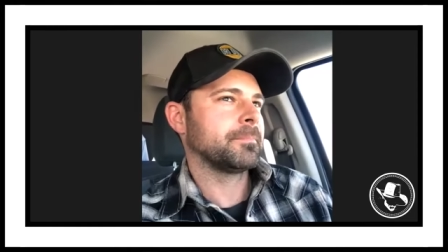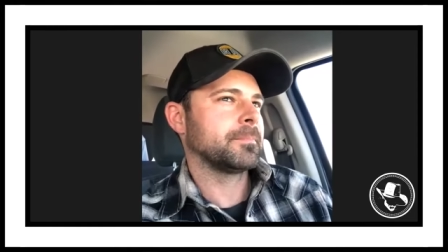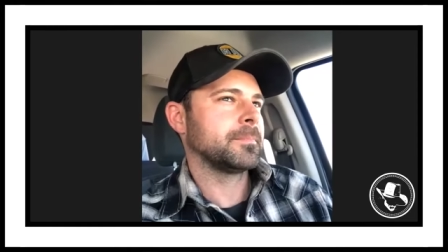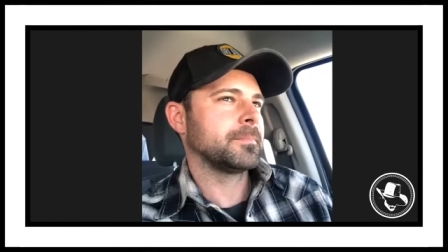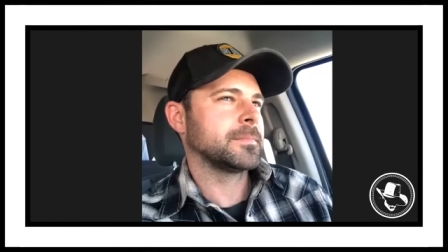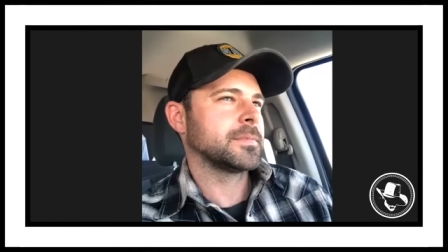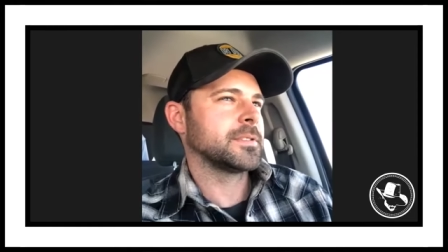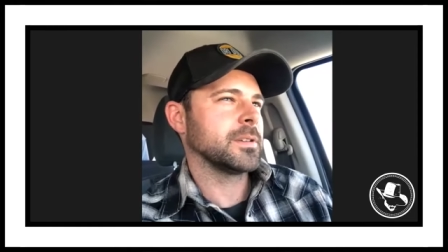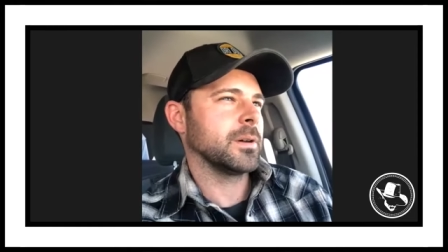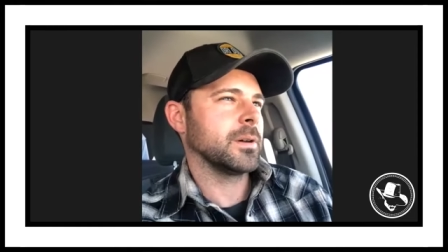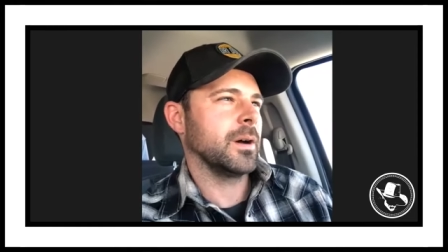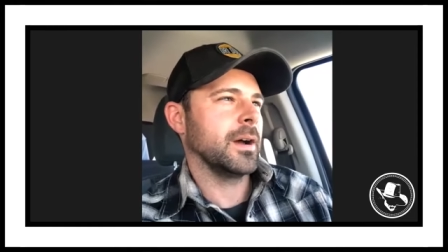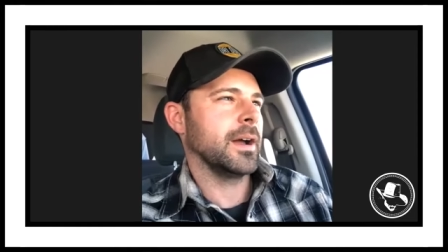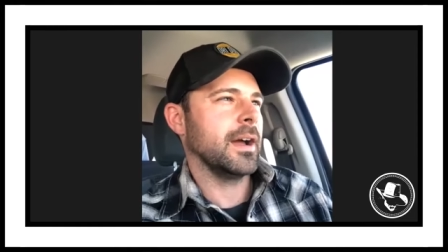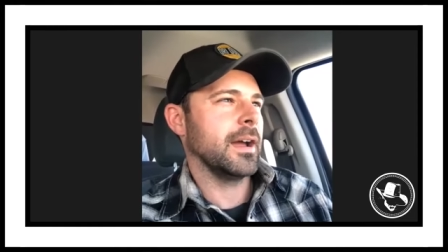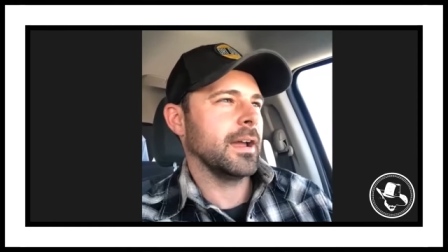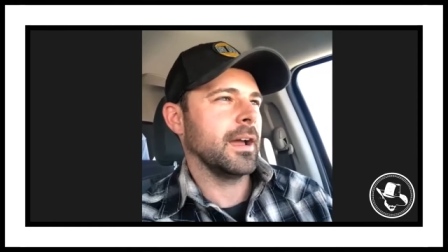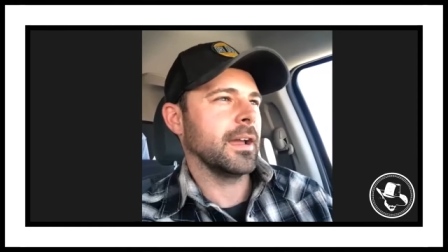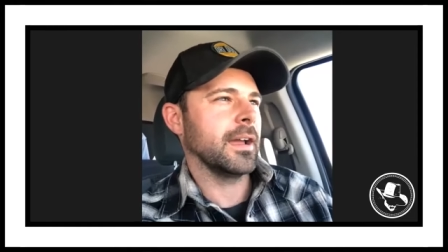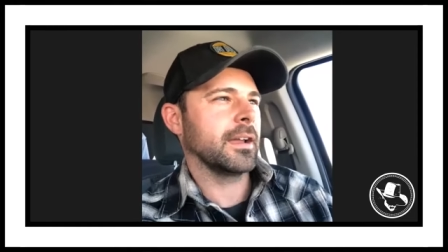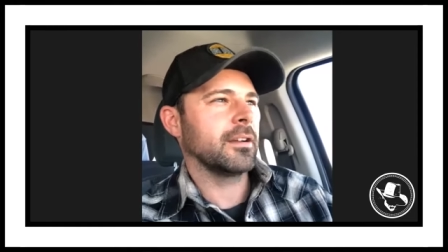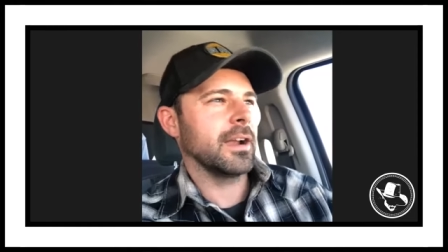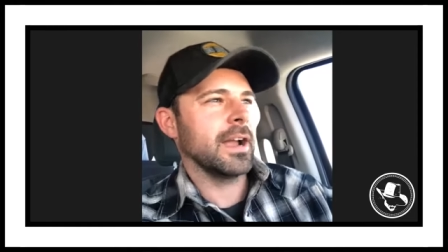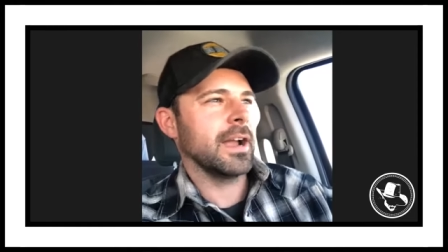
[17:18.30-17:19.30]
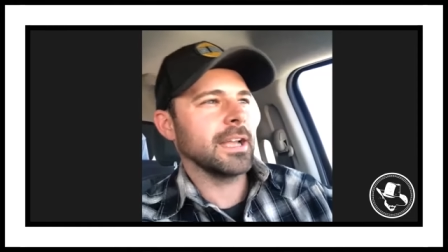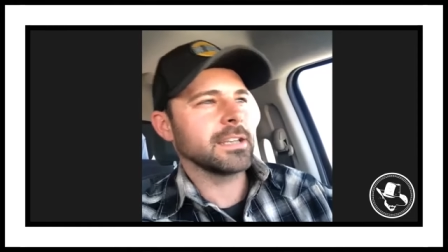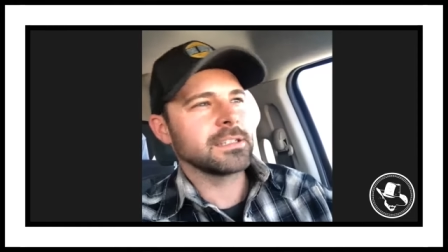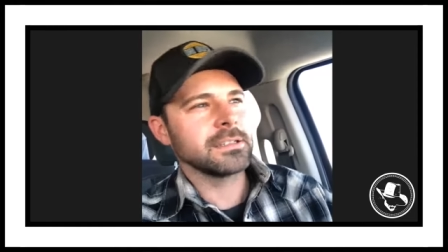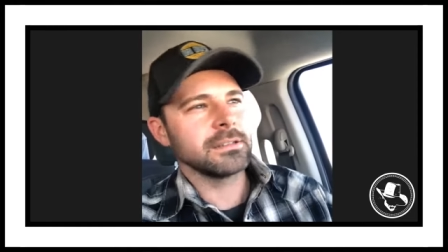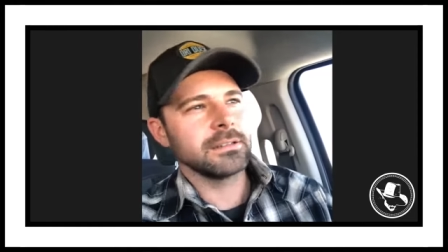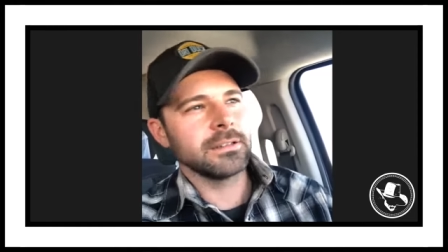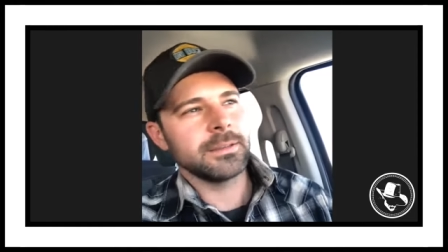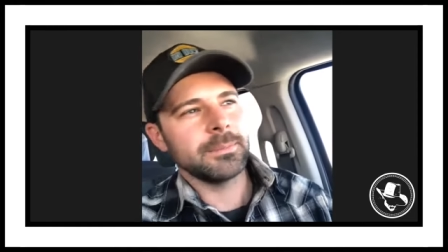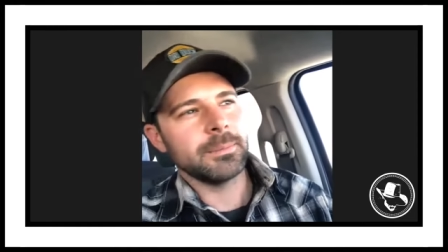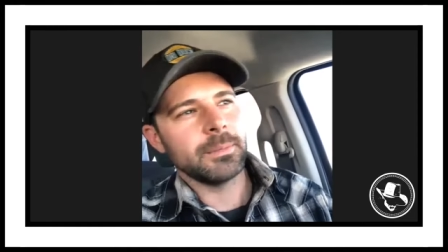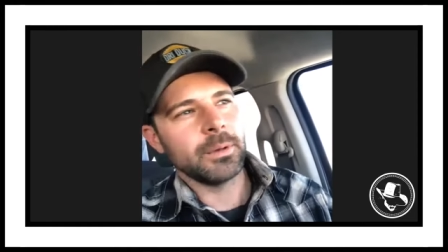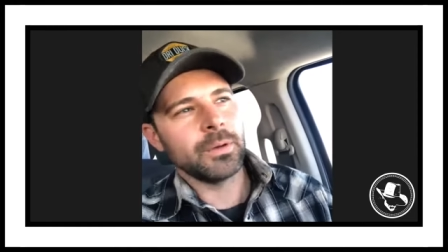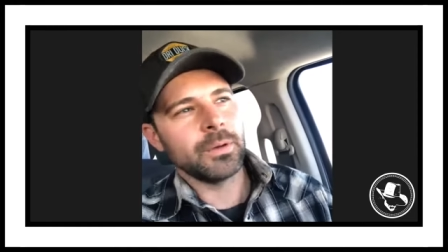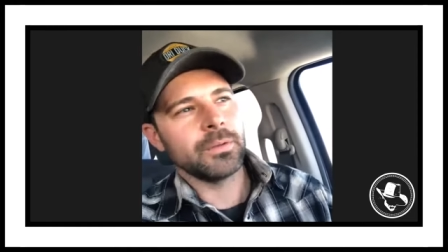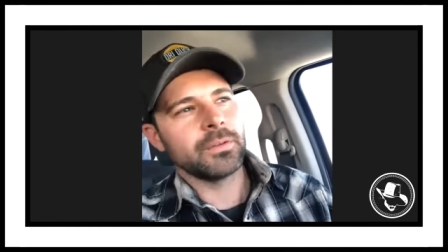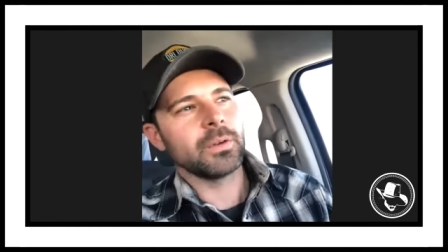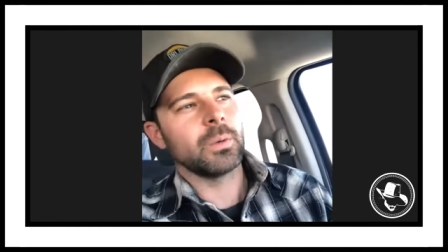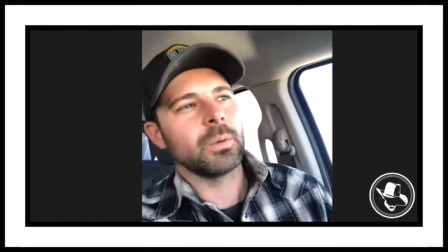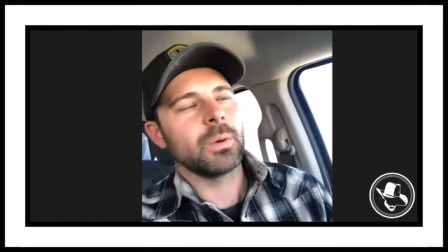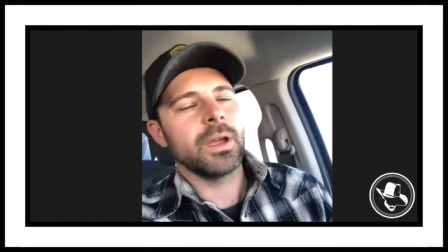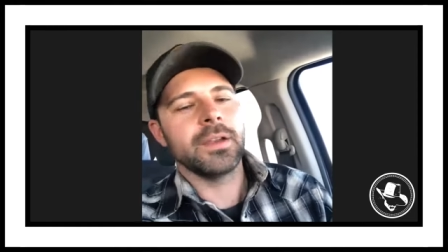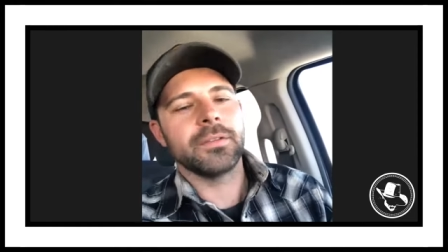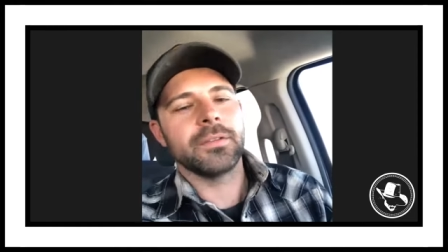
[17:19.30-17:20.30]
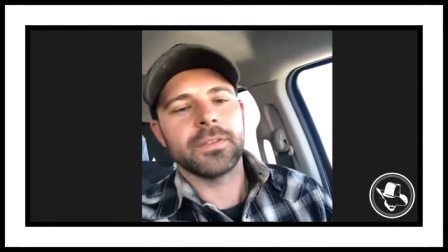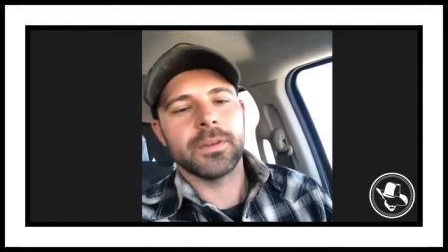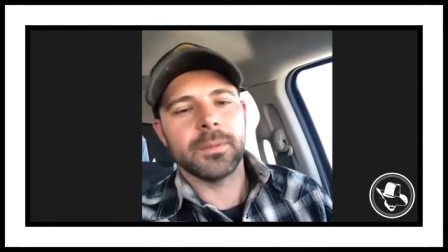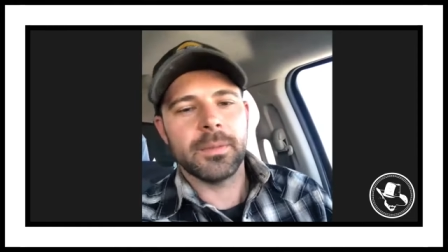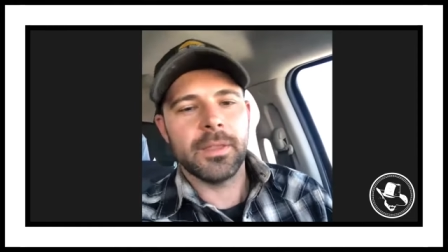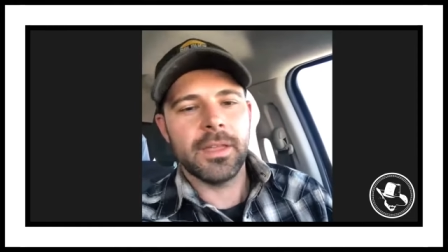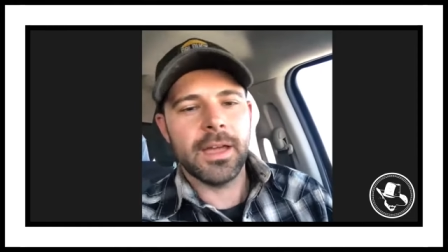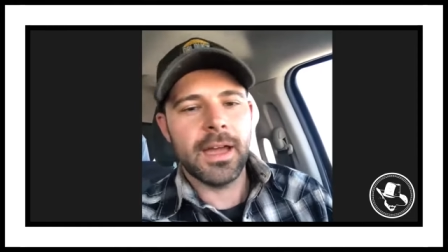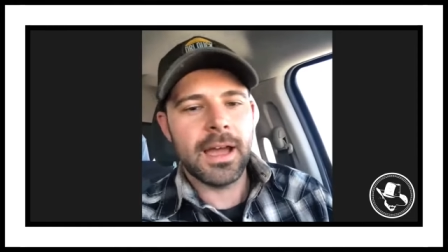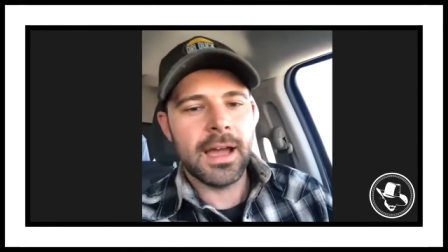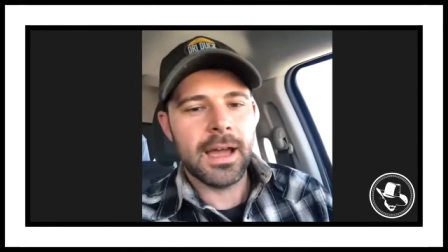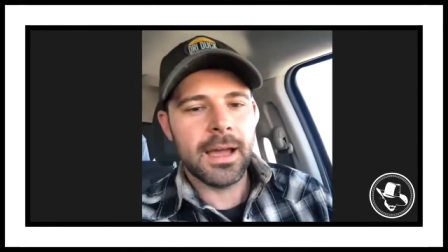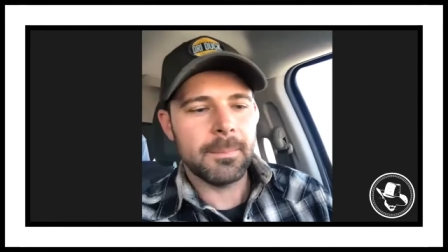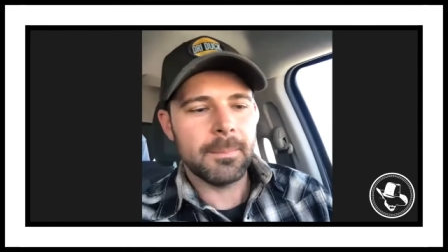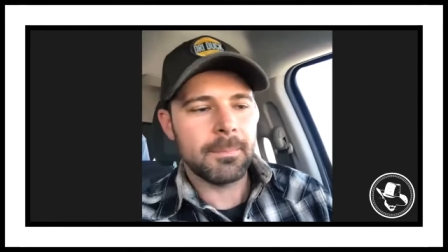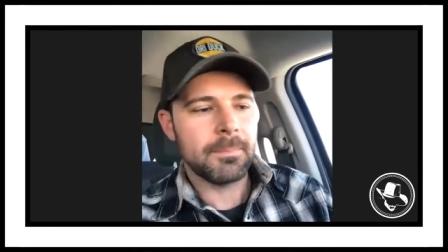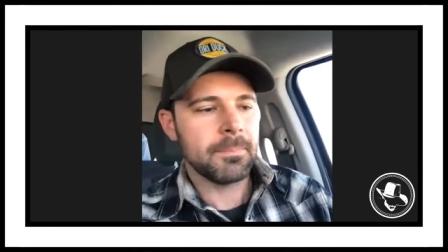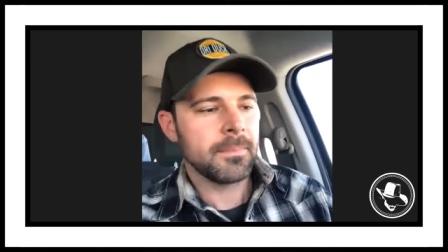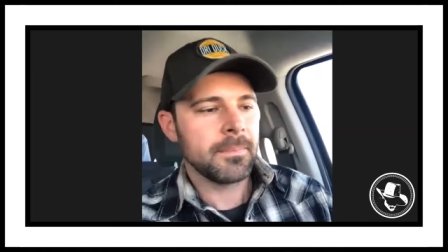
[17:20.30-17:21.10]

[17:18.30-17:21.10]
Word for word: so I, I, gradually moved away from that